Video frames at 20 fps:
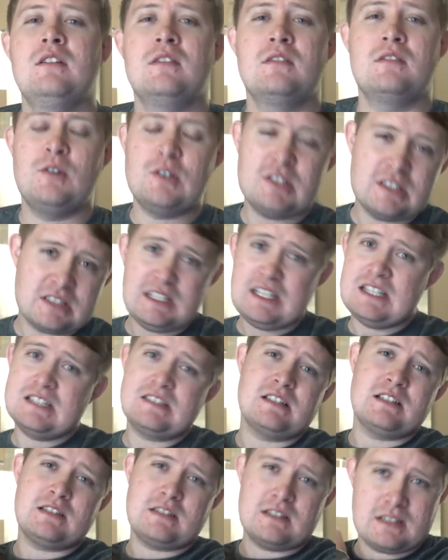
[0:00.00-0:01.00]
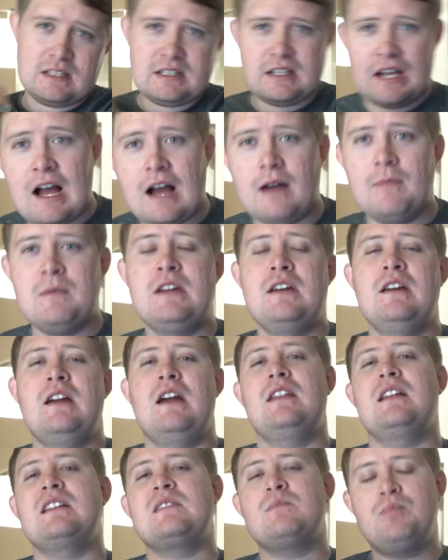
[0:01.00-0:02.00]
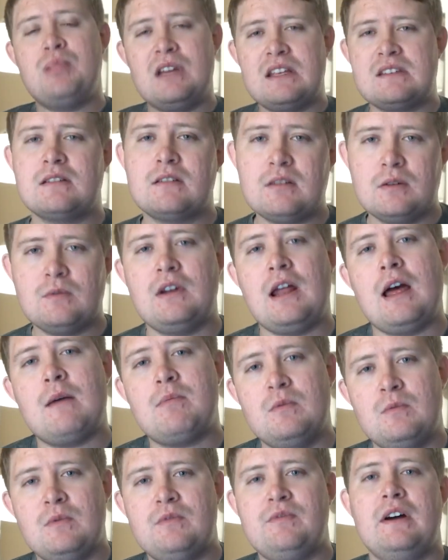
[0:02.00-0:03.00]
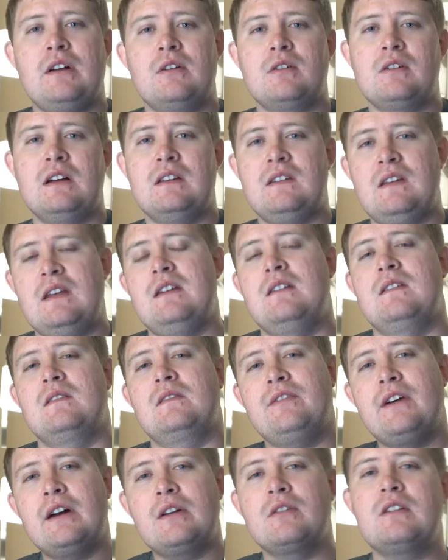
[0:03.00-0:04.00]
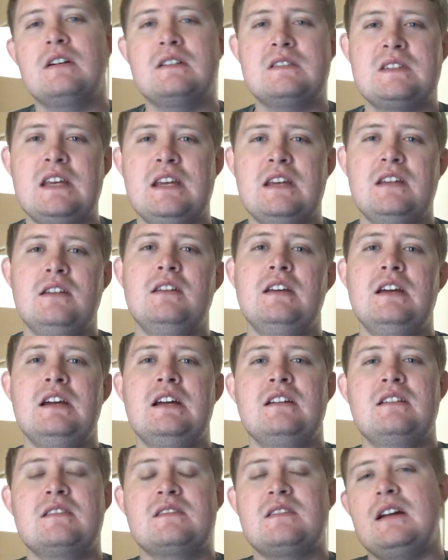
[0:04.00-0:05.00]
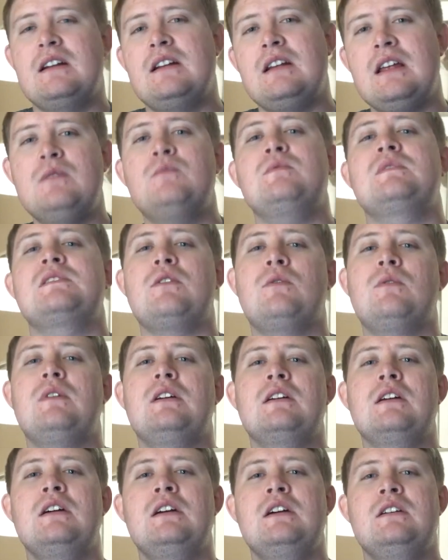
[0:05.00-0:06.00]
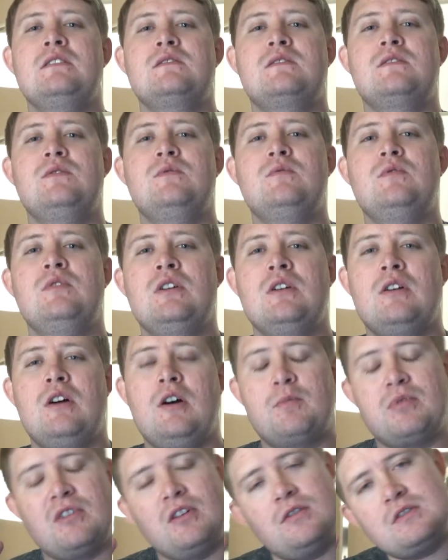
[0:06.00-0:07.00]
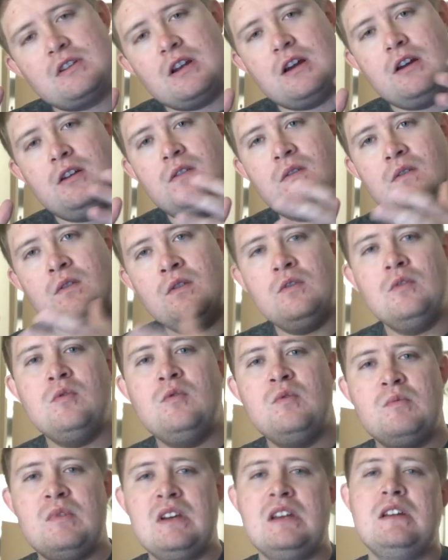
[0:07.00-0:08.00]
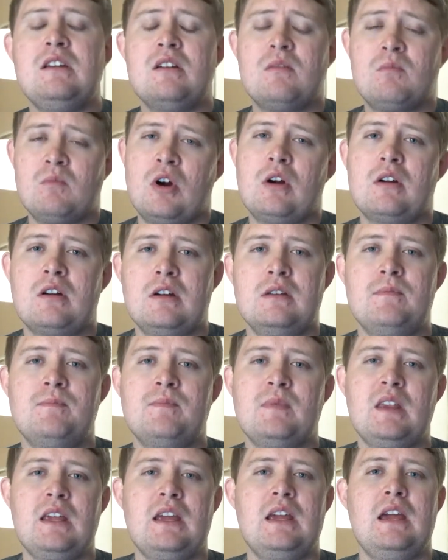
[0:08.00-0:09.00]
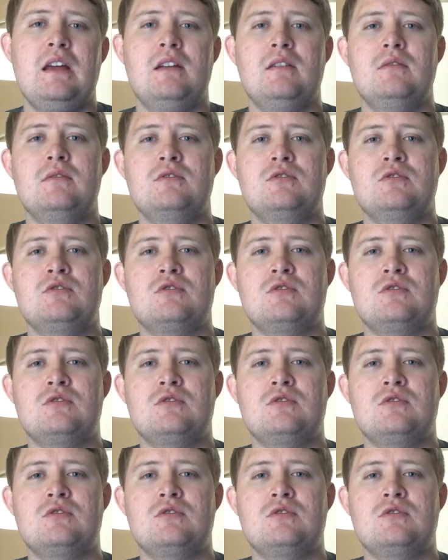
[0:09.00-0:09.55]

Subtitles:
So he just needs to stop. And that's basically what happened with Final Cut 10. Is Final Cut 10 decided it was going to approach a new media market and